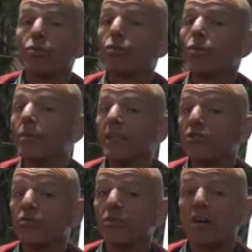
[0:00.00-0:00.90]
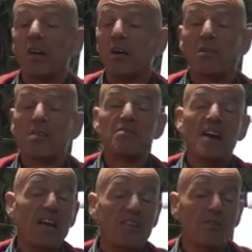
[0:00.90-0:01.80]
commit to a
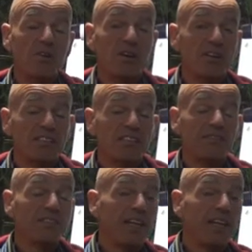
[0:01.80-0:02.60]
5 or 7